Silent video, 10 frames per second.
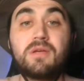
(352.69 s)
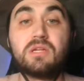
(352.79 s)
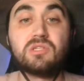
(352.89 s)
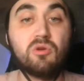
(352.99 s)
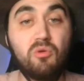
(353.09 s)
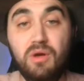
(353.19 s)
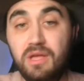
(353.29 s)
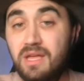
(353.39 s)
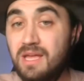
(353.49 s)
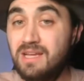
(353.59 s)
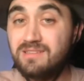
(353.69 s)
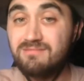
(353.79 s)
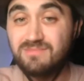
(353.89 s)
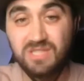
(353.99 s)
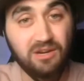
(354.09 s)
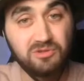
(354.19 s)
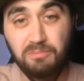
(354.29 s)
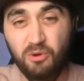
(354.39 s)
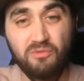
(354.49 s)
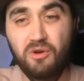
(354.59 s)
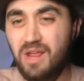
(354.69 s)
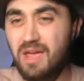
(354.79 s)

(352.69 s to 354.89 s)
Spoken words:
So, shout out to Provod.